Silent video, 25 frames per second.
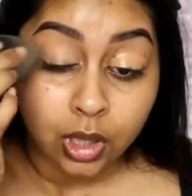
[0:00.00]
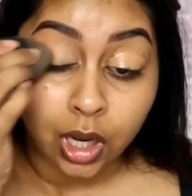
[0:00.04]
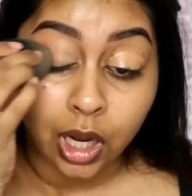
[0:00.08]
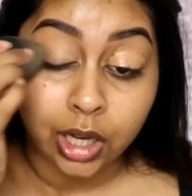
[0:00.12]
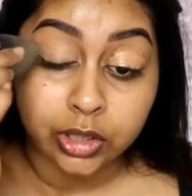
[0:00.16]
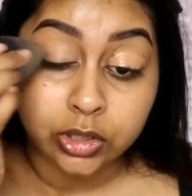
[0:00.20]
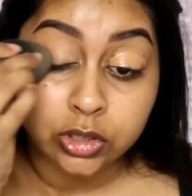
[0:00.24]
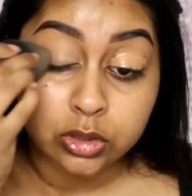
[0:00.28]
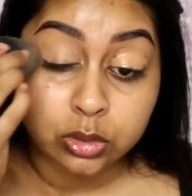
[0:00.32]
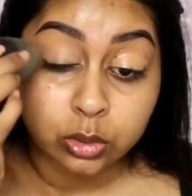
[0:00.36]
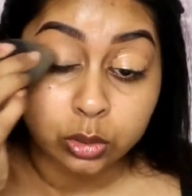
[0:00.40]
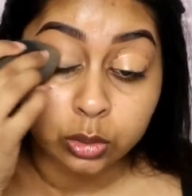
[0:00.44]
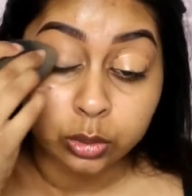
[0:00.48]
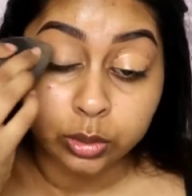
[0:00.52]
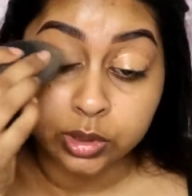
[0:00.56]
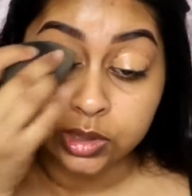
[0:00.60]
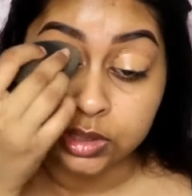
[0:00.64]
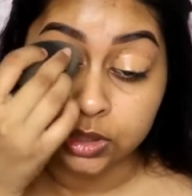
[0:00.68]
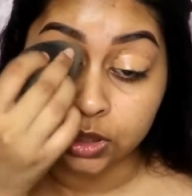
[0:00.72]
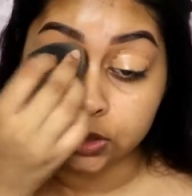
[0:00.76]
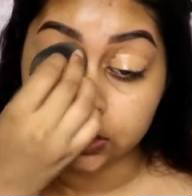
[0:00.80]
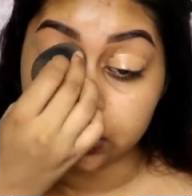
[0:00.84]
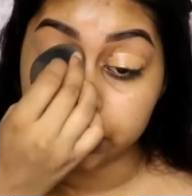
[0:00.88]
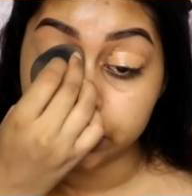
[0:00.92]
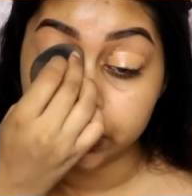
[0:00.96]
I just always
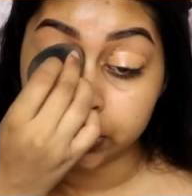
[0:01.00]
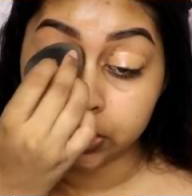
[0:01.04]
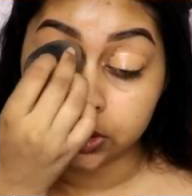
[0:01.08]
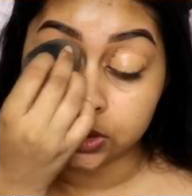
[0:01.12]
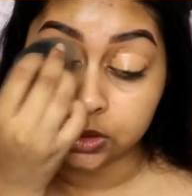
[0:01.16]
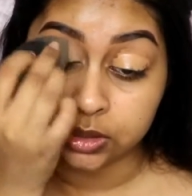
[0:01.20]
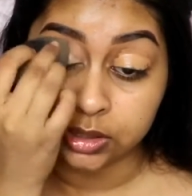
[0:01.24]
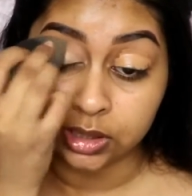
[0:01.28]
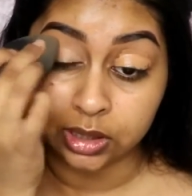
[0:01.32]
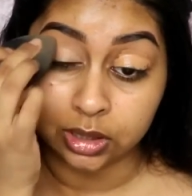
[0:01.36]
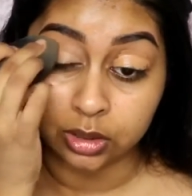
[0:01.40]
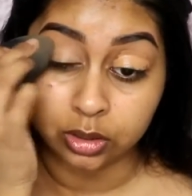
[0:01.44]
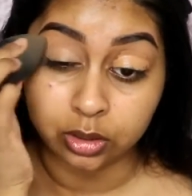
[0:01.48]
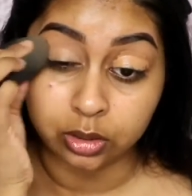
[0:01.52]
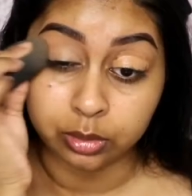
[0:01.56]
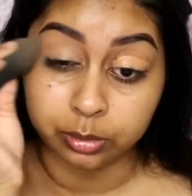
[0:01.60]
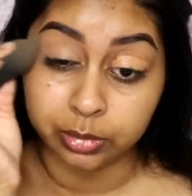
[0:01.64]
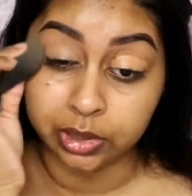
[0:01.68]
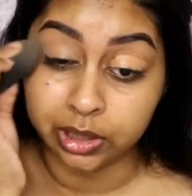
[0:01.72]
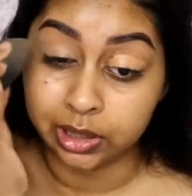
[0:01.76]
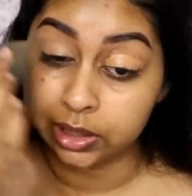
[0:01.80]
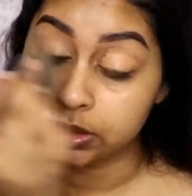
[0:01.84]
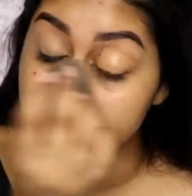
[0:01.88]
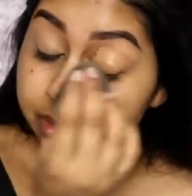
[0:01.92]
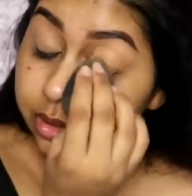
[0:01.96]
like to put concealer on
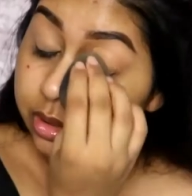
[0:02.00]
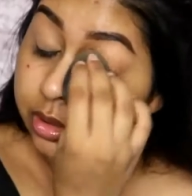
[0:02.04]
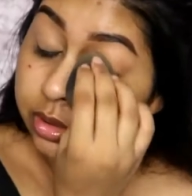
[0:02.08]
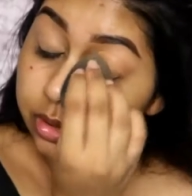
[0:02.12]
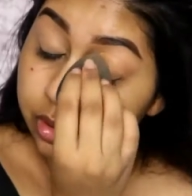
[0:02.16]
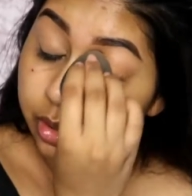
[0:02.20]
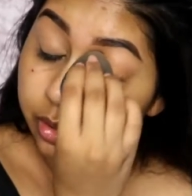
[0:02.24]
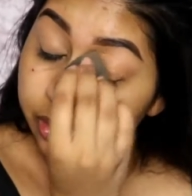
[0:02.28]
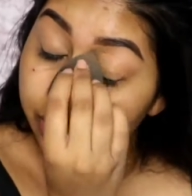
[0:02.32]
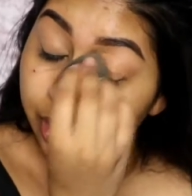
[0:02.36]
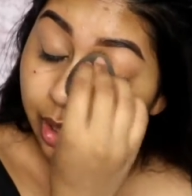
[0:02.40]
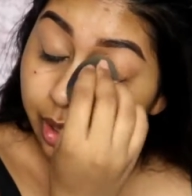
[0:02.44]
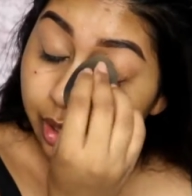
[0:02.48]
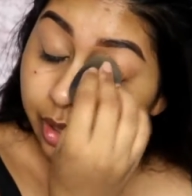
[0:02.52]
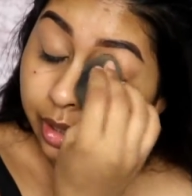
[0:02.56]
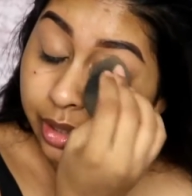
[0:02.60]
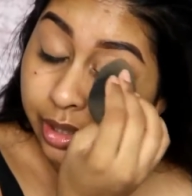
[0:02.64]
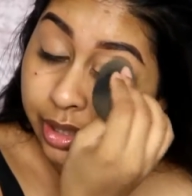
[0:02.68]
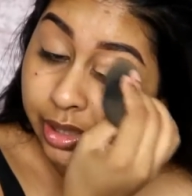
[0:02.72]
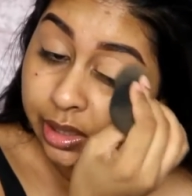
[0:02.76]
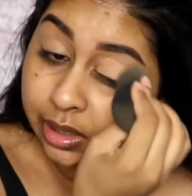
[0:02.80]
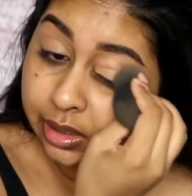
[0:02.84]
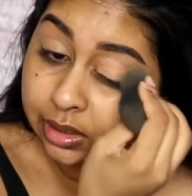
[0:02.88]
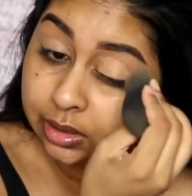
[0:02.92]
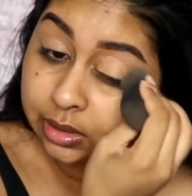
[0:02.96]
my lids so that
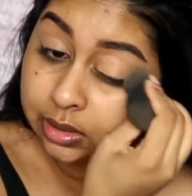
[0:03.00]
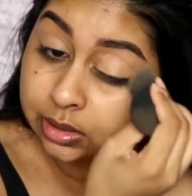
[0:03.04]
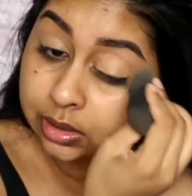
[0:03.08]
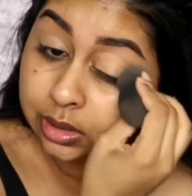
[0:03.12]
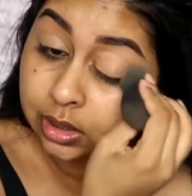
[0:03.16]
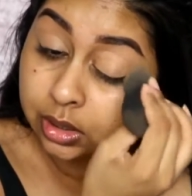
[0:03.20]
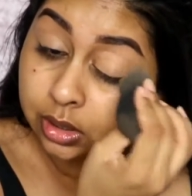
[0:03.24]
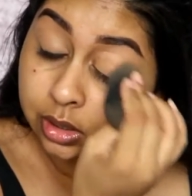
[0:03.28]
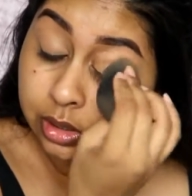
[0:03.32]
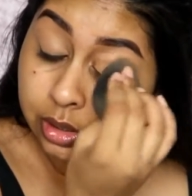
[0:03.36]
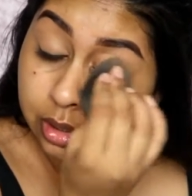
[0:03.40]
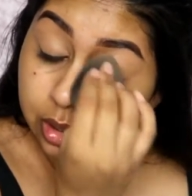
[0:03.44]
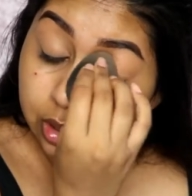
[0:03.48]
it